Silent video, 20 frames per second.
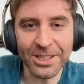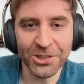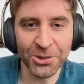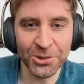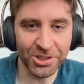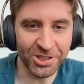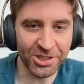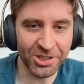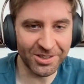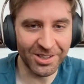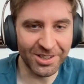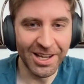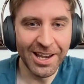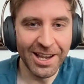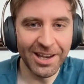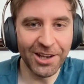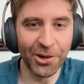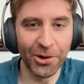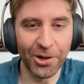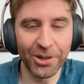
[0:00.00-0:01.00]
So it's
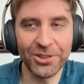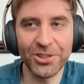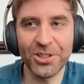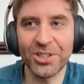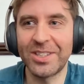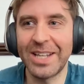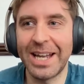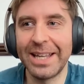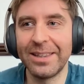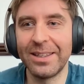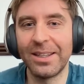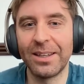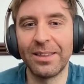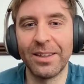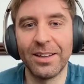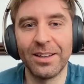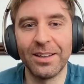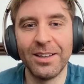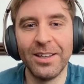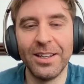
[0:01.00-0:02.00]
just, you know,
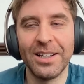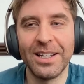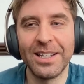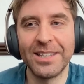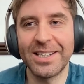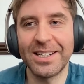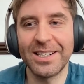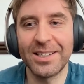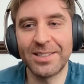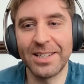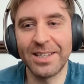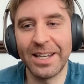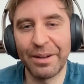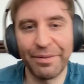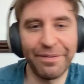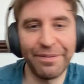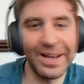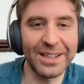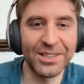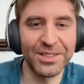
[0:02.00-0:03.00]
understanding that instead of
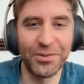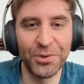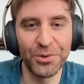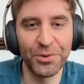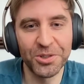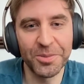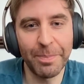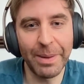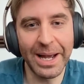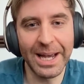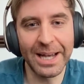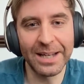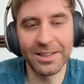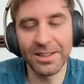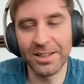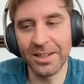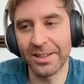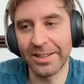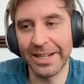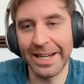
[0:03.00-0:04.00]
saying fast food's
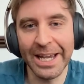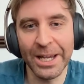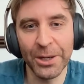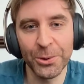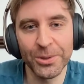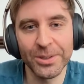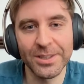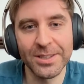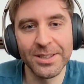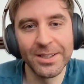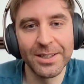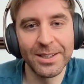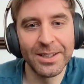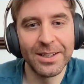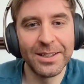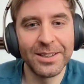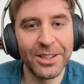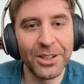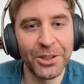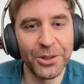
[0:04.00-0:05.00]
bad, cut it out,
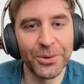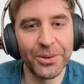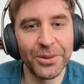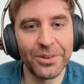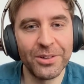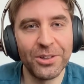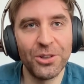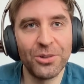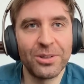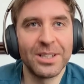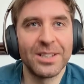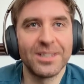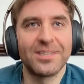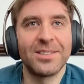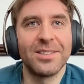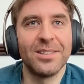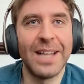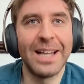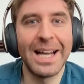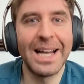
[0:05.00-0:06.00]
you know,
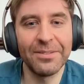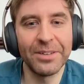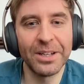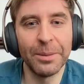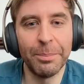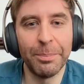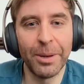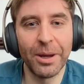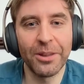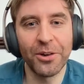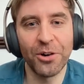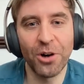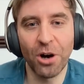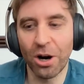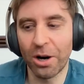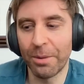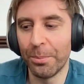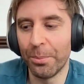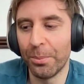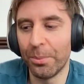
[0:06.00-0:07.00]
you can still have it,
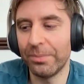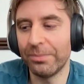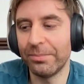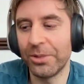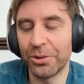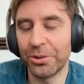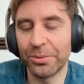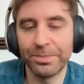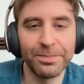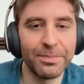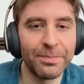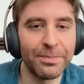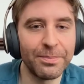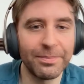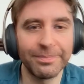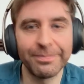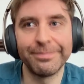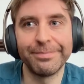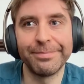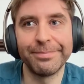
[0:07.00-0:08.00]
but there are, you know,
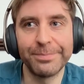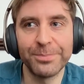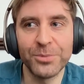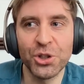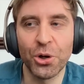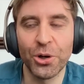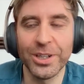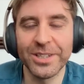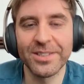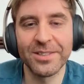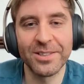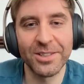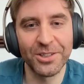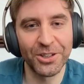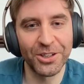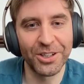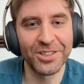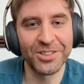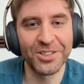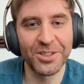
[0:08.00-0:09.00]

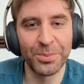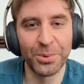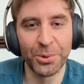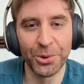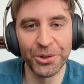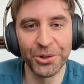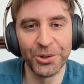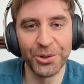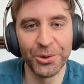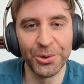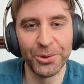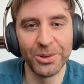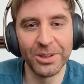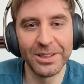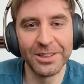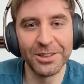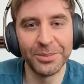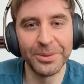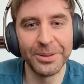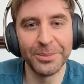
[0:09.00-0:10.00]
choices that are going to support your
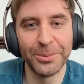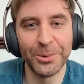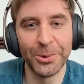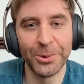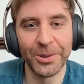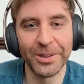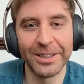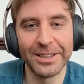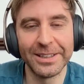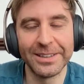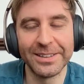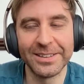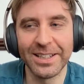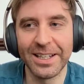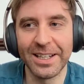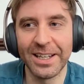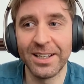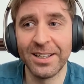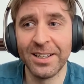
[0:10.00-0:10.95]
goal a little bit more, and